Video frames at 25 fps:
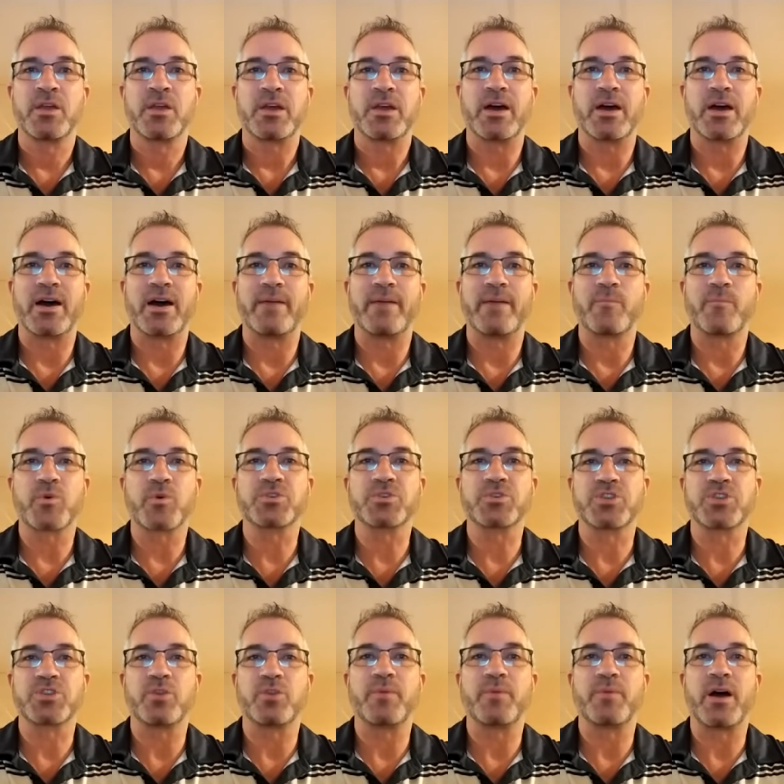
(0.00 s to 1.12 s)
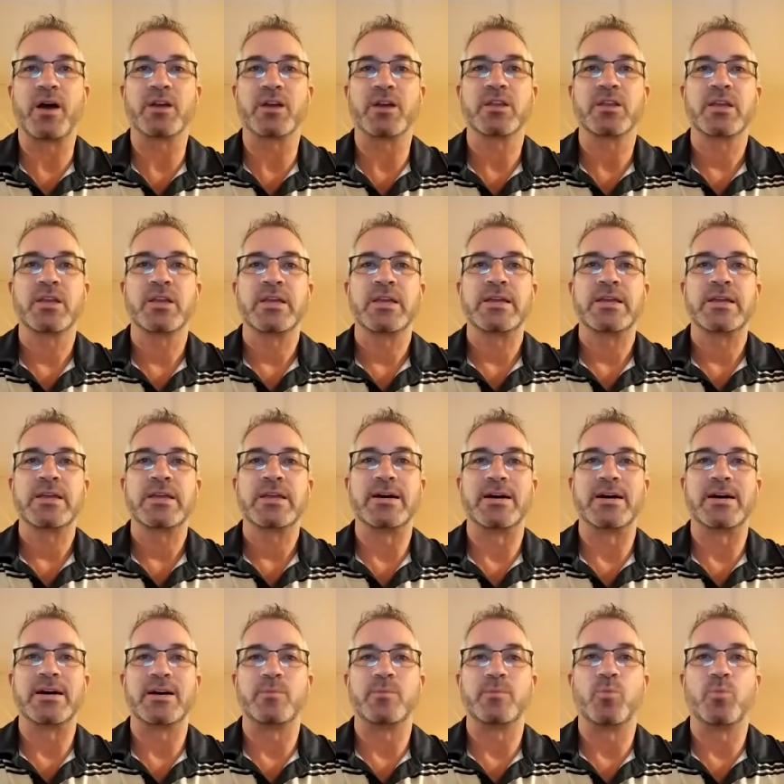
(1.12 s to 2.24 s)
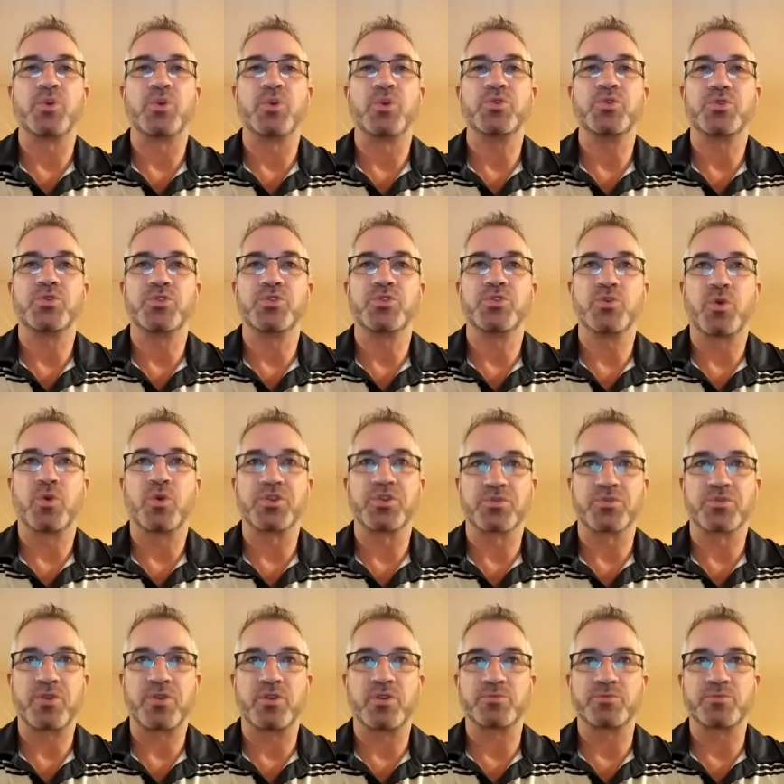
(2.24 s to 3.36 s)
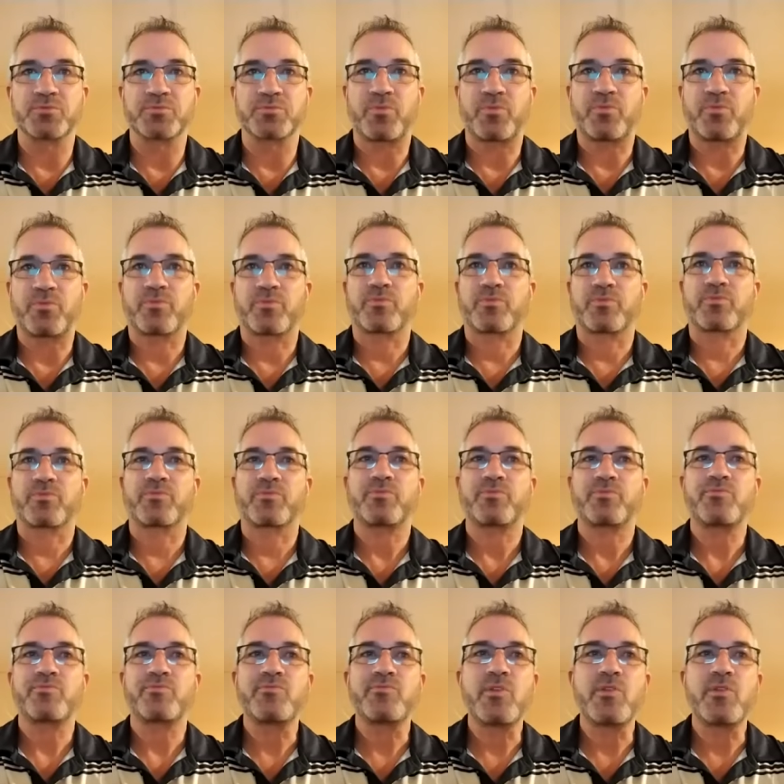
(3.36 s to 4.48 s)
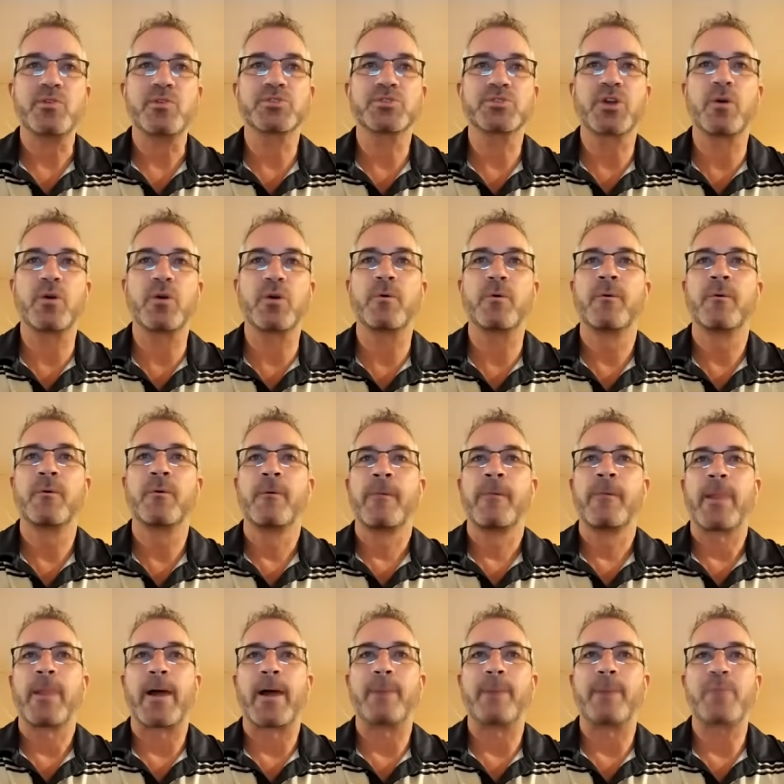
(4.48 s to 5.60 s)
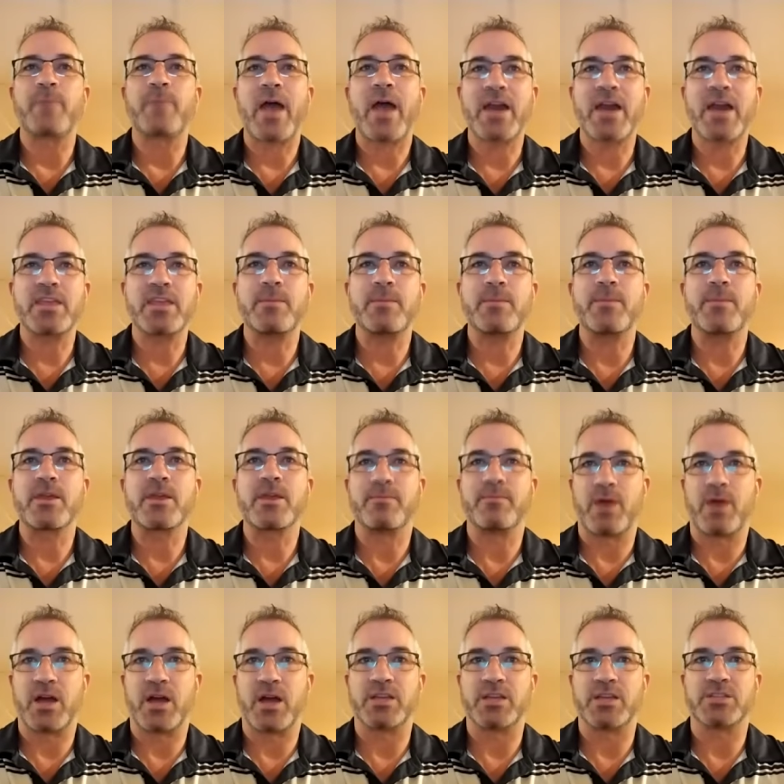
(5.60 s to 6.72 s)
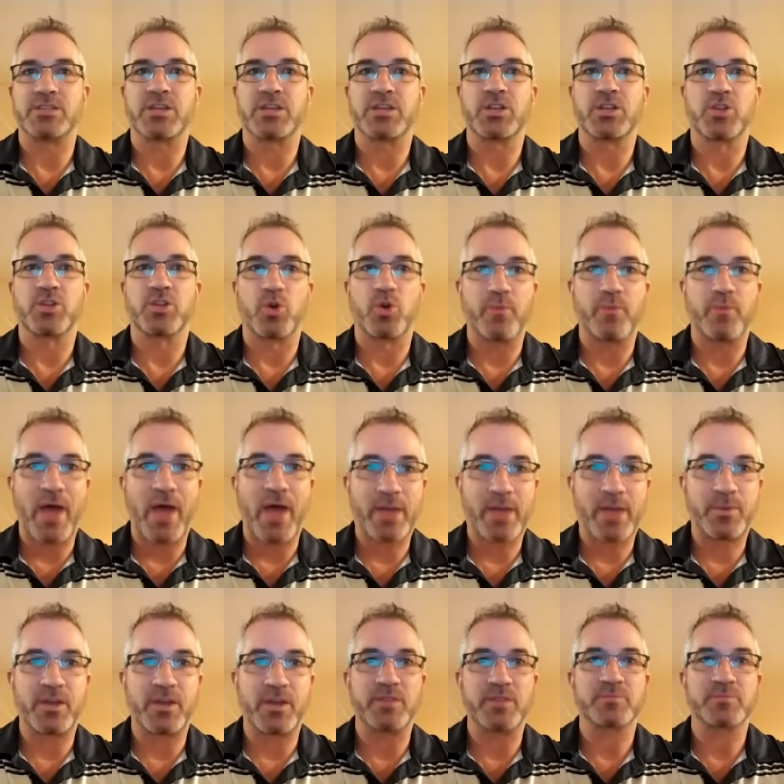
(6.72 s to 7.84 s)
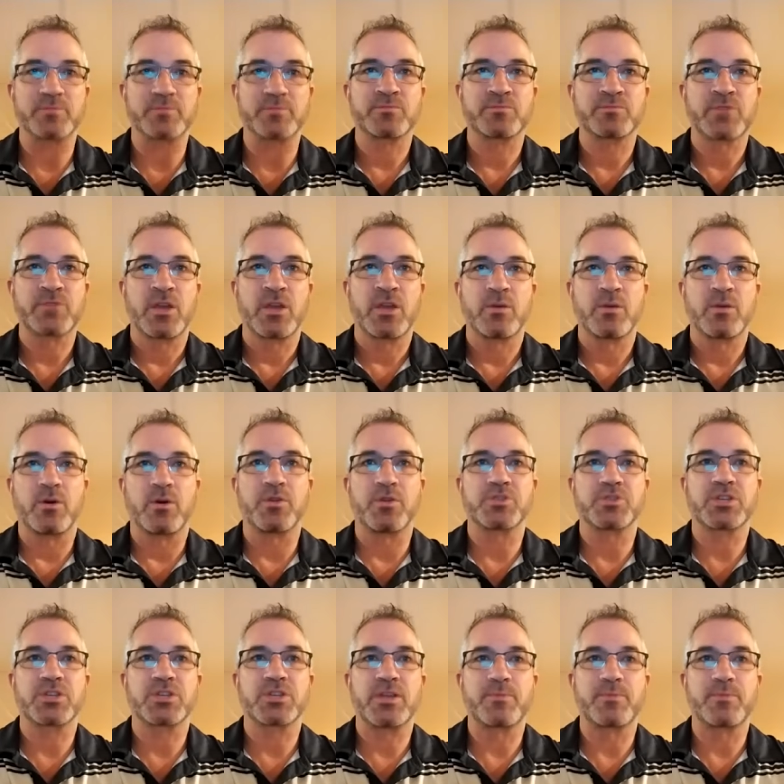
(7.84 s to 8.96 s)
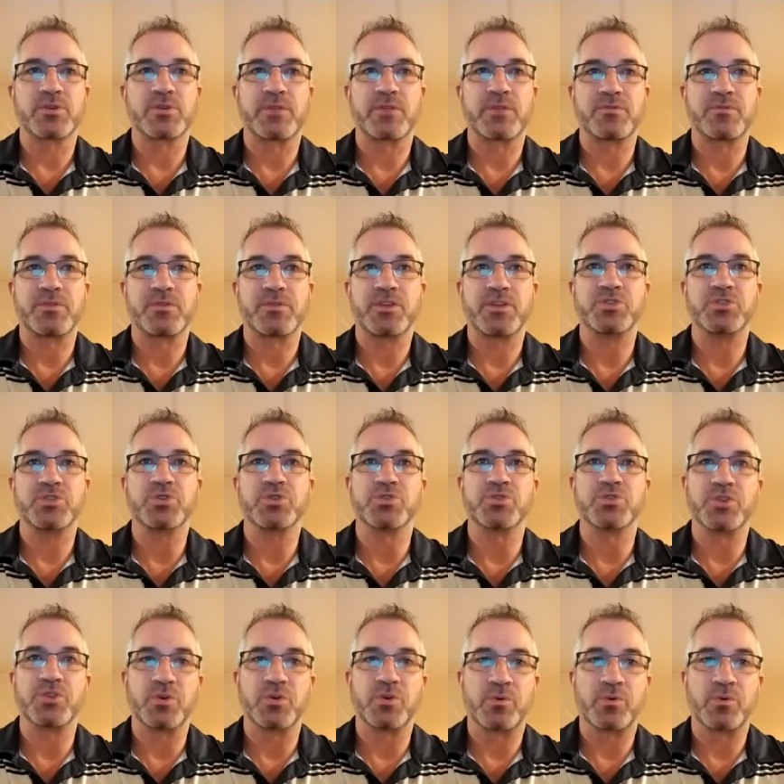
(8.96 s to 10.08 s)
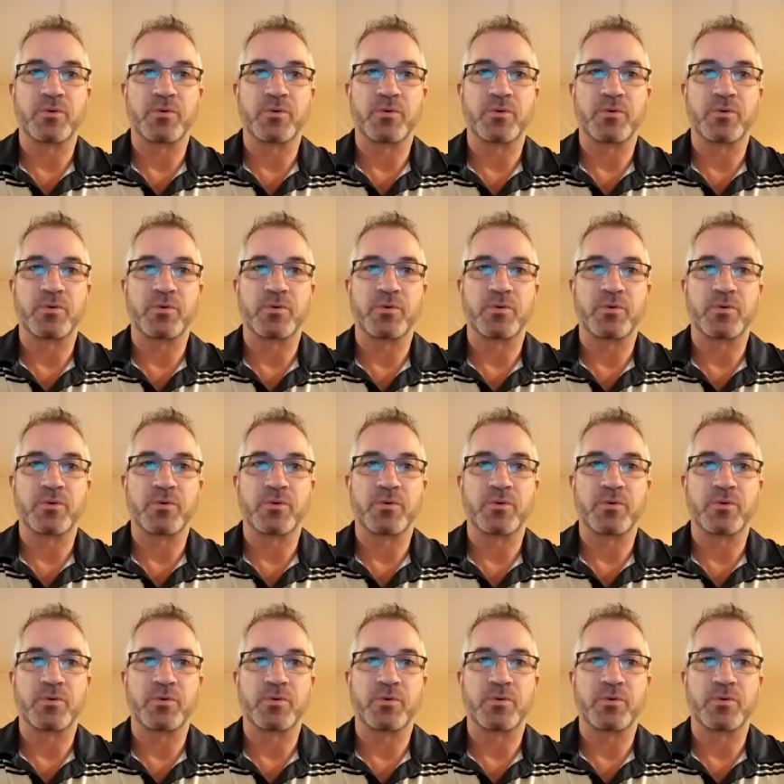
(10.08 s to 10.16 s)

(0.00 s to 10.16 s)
uh, more so about um, what you can do on your own. So, um, how do you minimize low back pain? Well, there's a number of different things you can do.